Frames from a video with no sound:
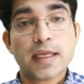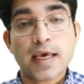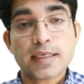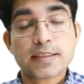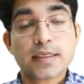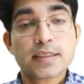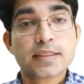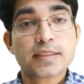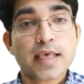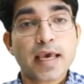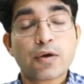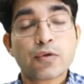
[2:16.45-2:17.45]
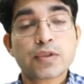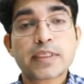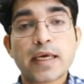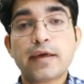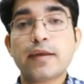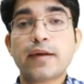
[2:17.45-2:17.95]
as a
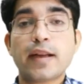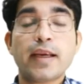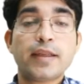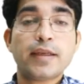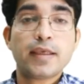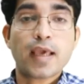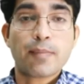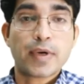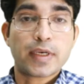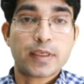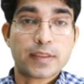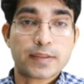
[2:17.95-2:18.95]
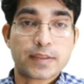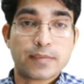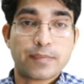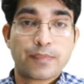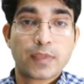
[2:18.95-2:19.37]
sacrosanct right in capitalism.